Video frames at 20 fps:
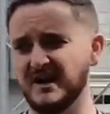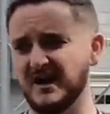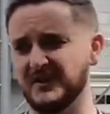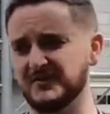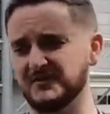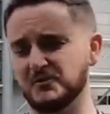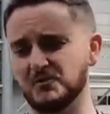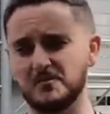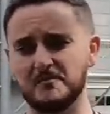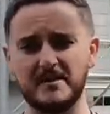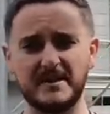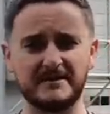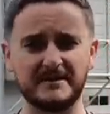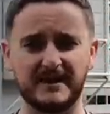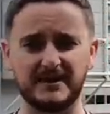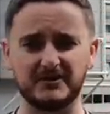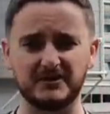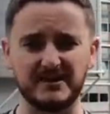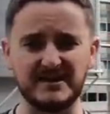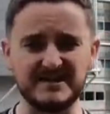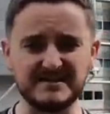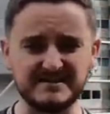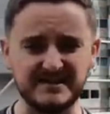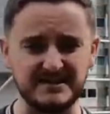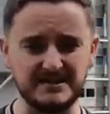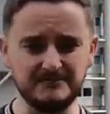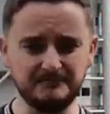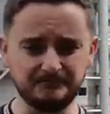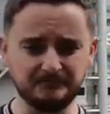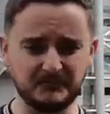I thought we made that look
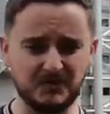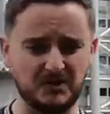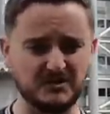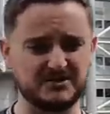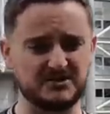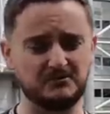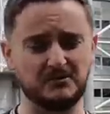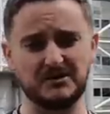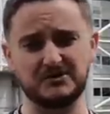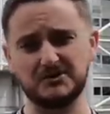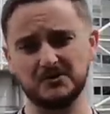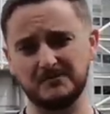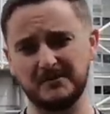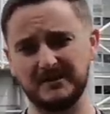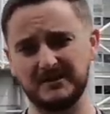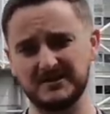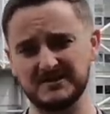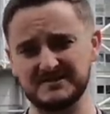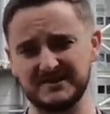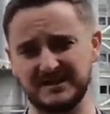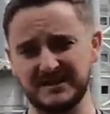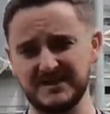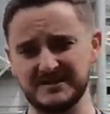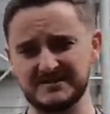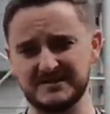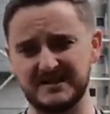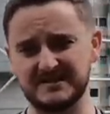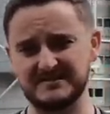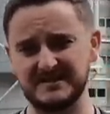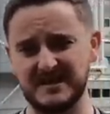easy, considering we had Dummett and
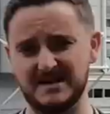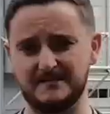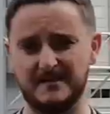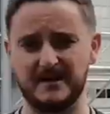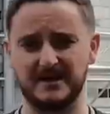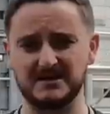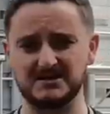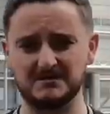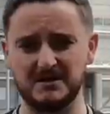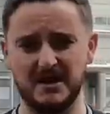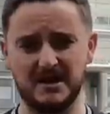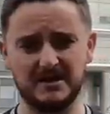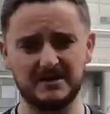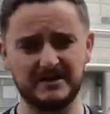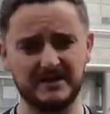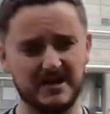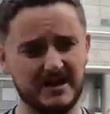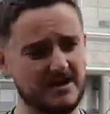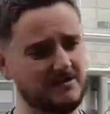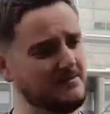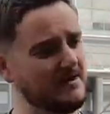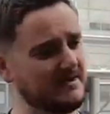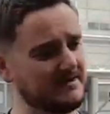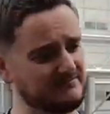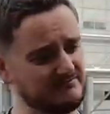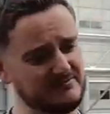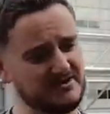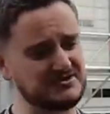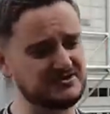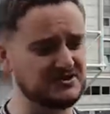Lascelles, that centre-back as well. You know, we
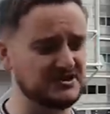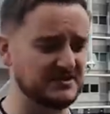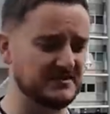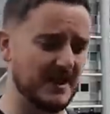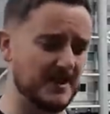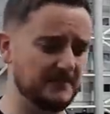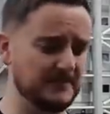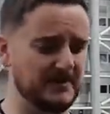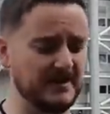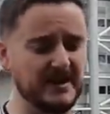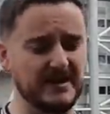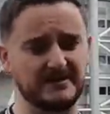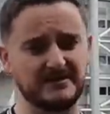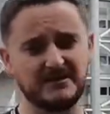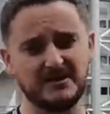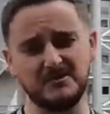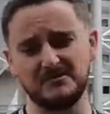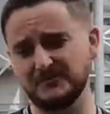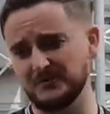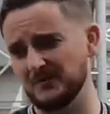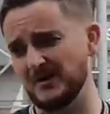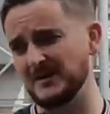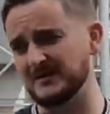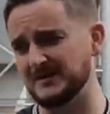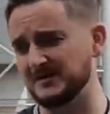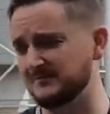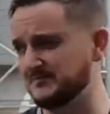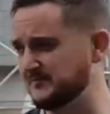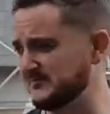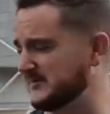had Richie in that playing. Who
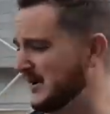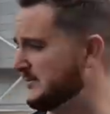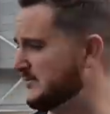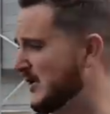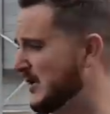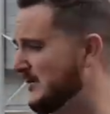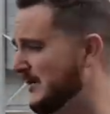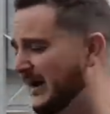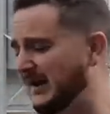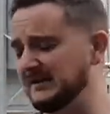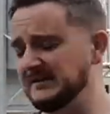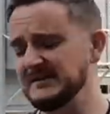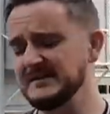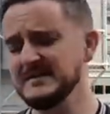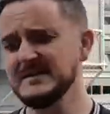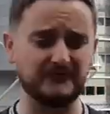thought I did pretty well.